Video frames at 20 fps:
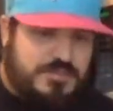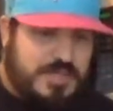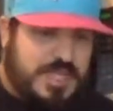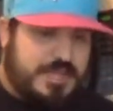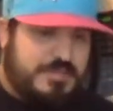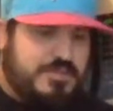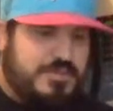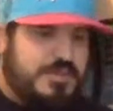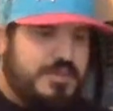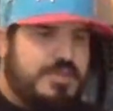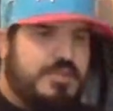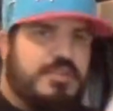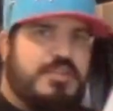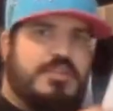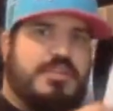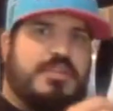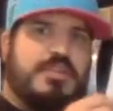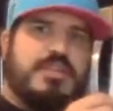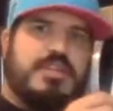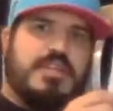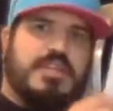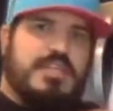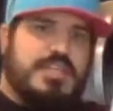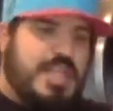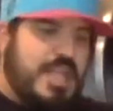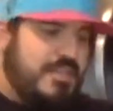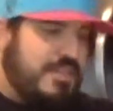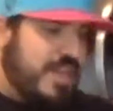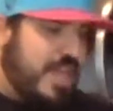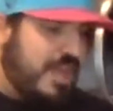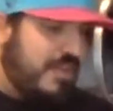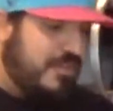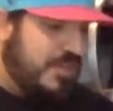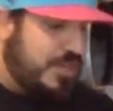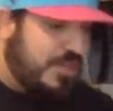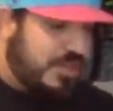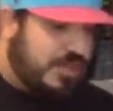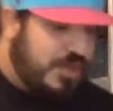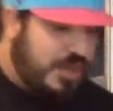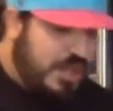paper and have
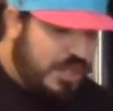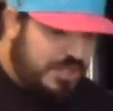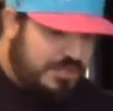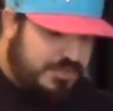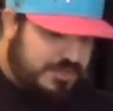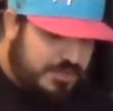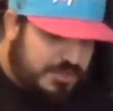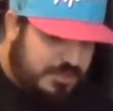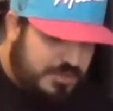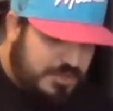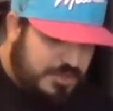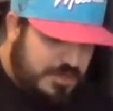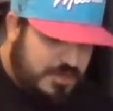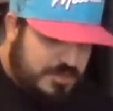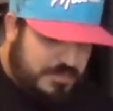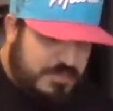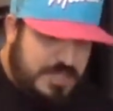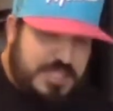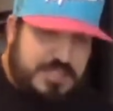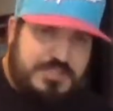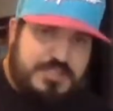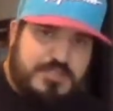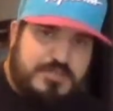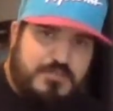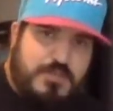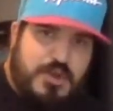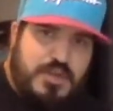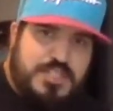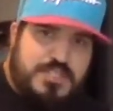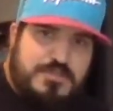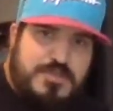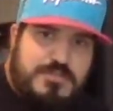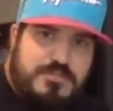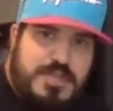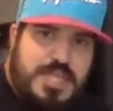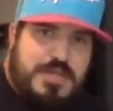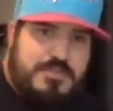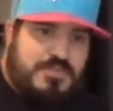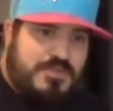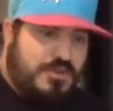another piece of parchment
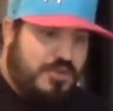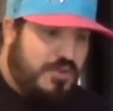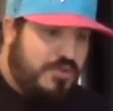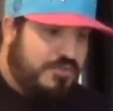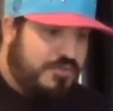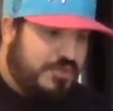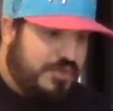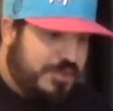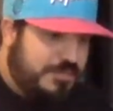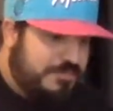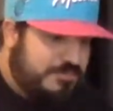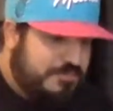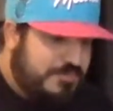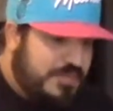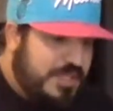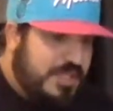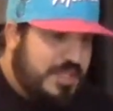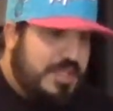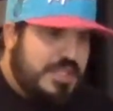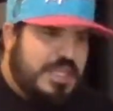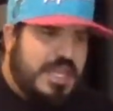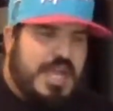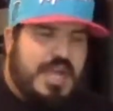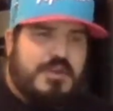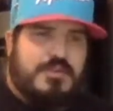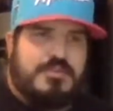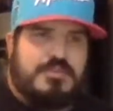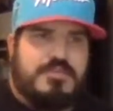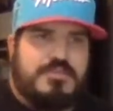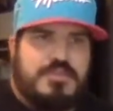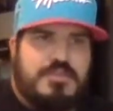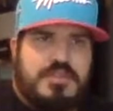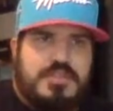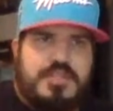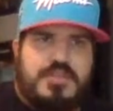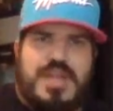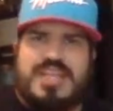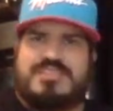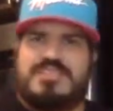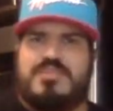paper over it. Now,
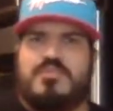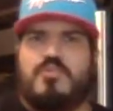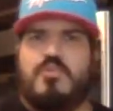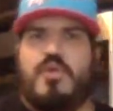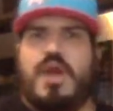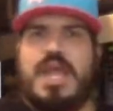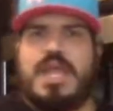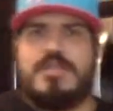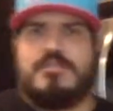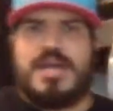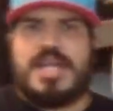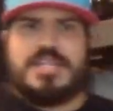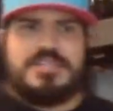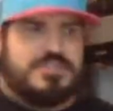you're asking, why am I